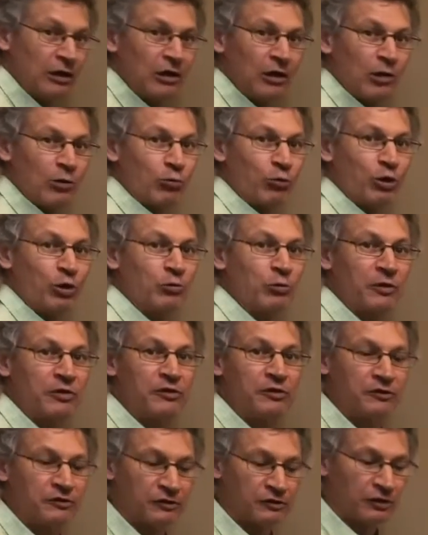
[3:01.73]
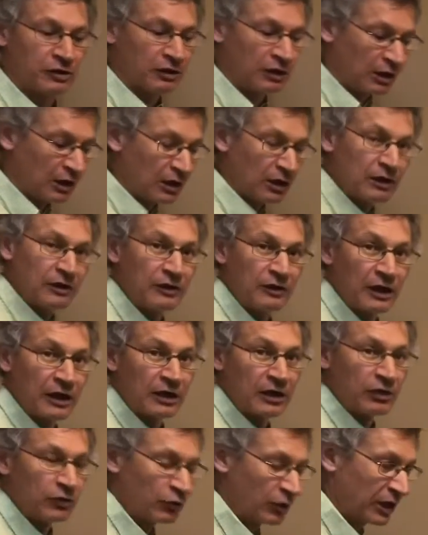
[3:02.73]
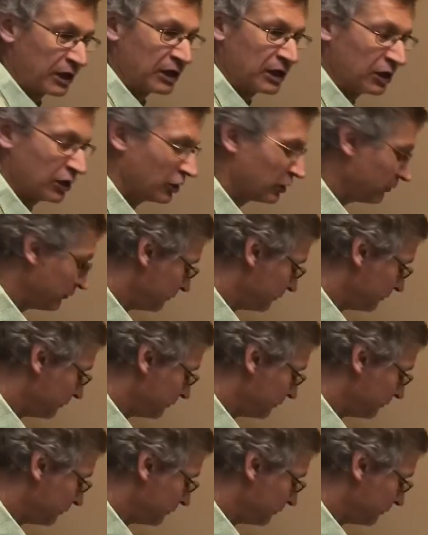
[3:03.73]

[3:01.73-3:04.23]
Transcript: work with this little nugget right here.